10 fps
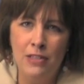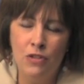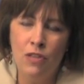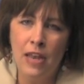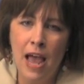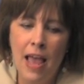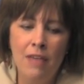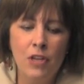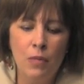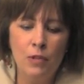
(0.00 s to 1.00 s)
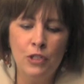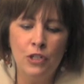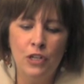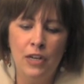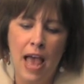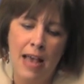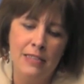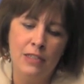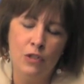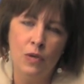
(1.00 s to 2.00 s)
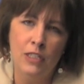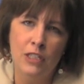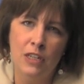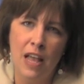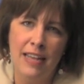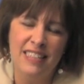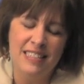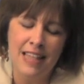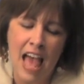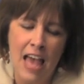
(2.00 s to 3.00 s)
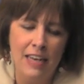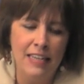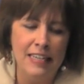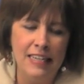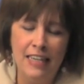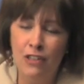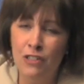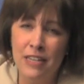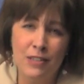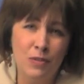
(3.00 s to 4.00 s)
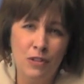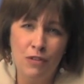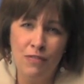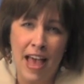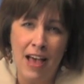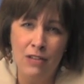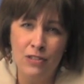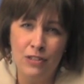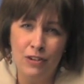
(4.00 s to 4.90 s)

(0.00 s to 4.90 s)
so then I have the opportunity to ask a question like, does that intersect with your vows